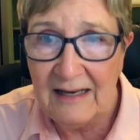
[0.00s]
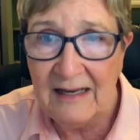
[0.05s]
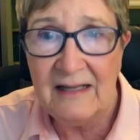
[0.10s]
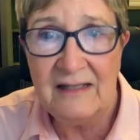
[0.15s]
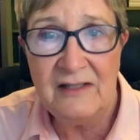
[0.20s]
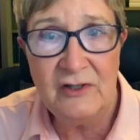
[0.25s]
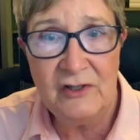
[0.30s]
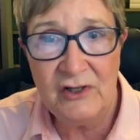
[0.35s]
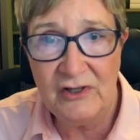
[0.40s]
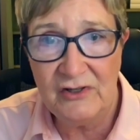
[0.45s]

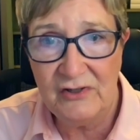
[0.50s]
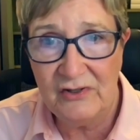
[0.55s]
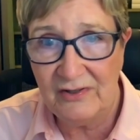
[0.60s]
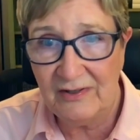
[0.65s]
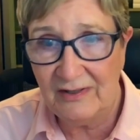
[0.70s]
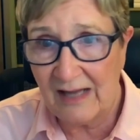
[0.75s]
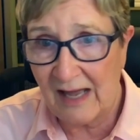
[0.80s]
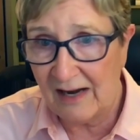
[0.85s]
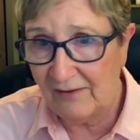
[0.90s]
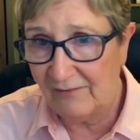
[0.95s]
it's
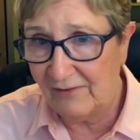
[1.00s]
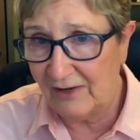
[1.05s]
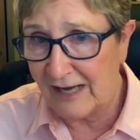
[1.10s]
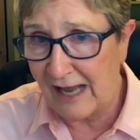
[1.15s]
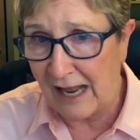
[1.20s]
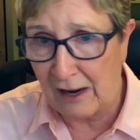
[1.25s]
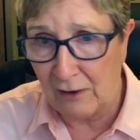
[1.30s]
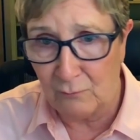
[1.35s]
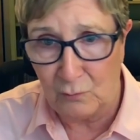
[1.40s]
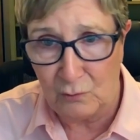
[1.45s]
just kind of a
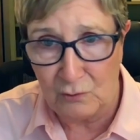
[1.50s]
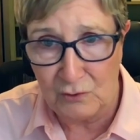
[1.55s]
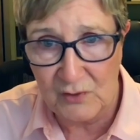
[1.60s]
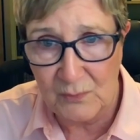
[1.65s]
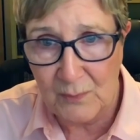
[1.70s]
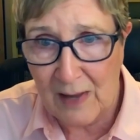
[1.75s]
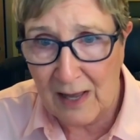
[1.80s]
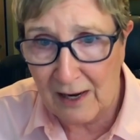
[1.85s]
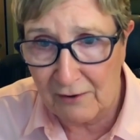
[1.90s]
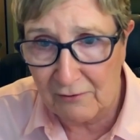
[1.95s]
downward
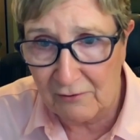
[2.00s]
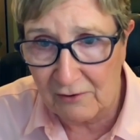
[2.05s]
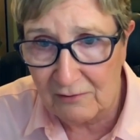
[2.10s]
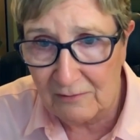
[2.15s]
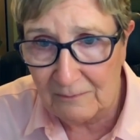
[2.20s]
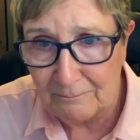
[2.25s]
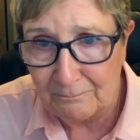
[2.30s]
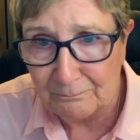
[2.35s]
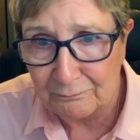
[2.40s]
spiral.